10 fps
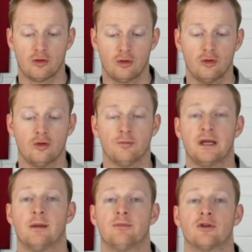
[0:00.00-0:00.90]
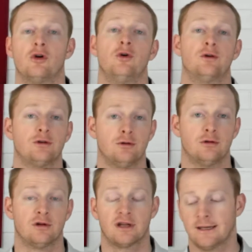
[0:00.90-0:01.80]
kuru becomes
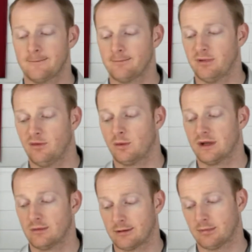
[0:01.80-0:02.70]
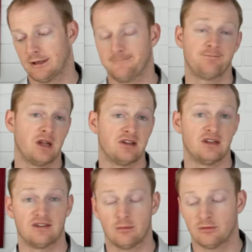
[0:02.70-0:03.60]
koyo. Okay, bit of a weird one, but it's
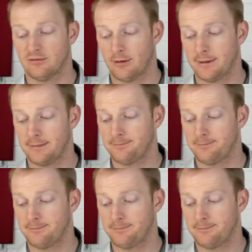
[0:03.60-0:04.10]
an exception verb.